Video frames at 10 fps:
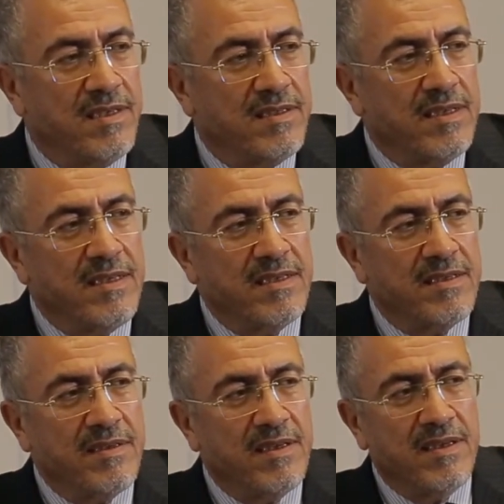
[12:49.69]

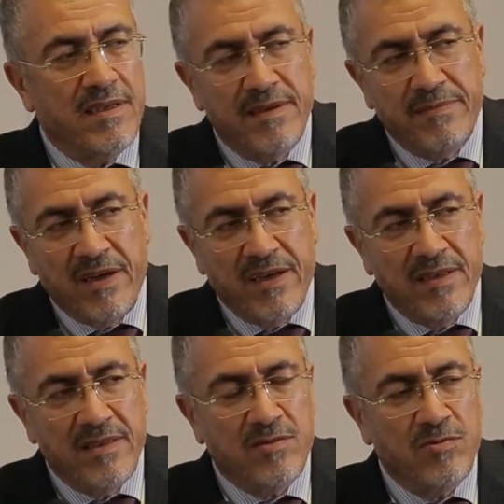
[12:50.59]
telling
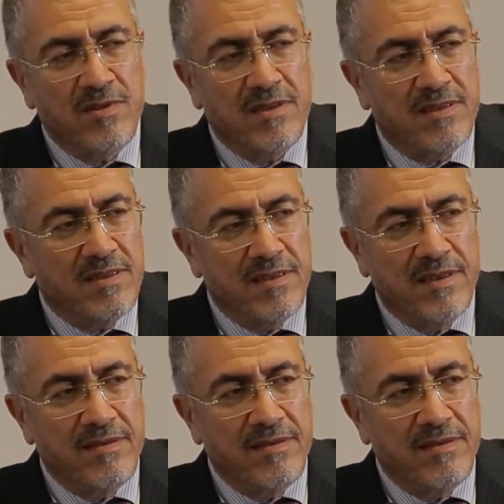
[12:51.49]
my students